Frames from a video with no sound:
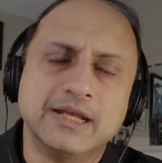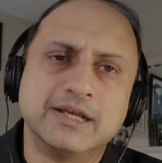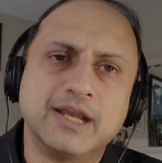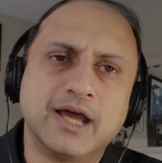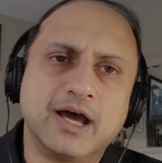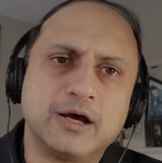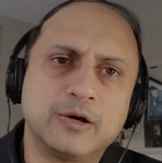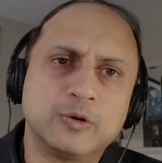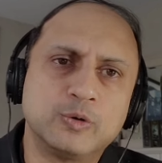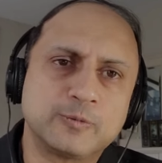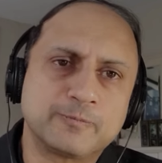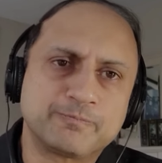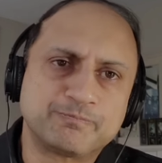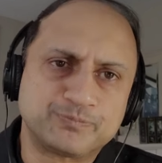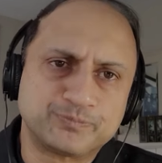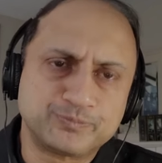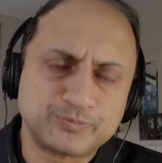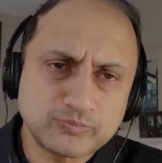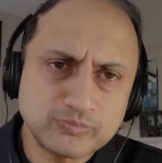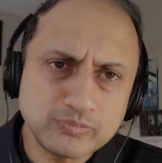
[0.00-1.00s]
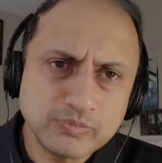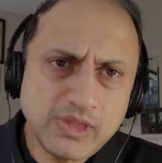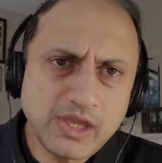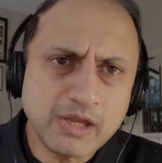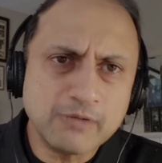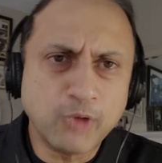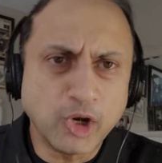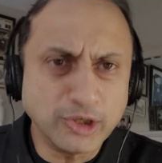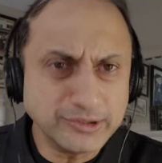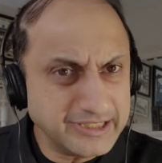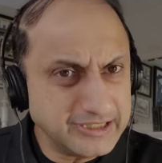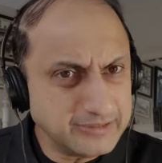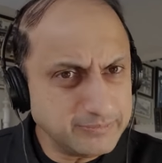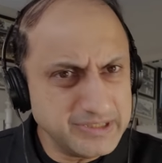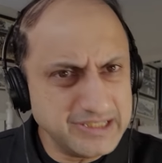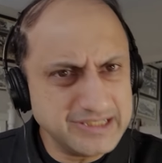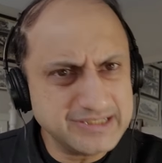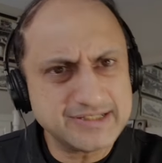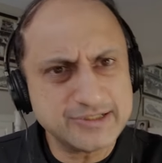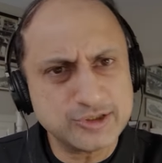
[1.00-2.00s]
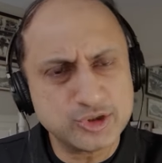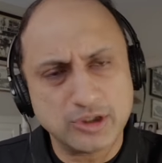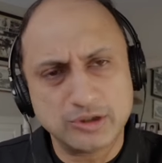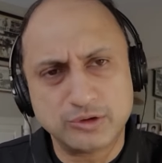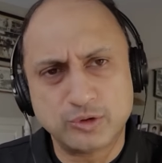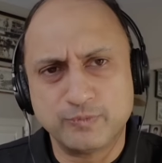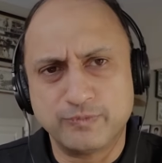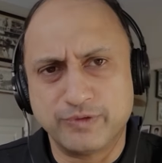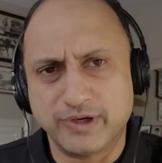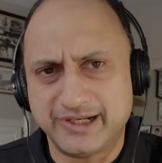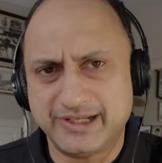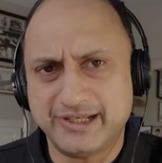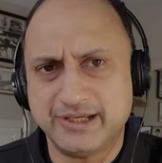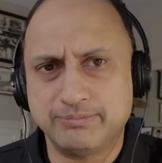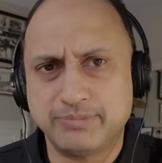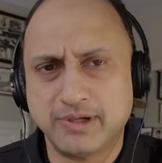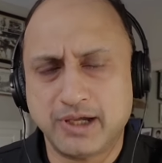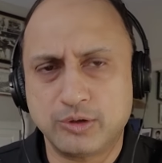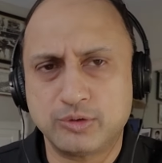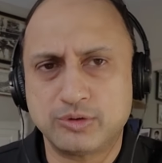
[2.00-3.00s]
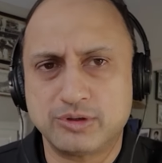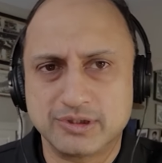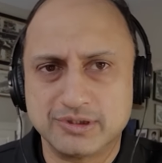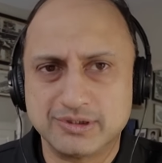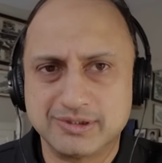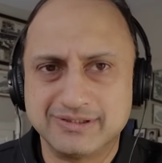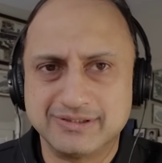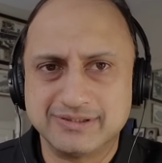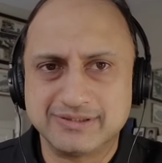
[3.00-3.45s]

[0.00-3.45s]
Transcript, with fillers: Now, what that means is you have to worry about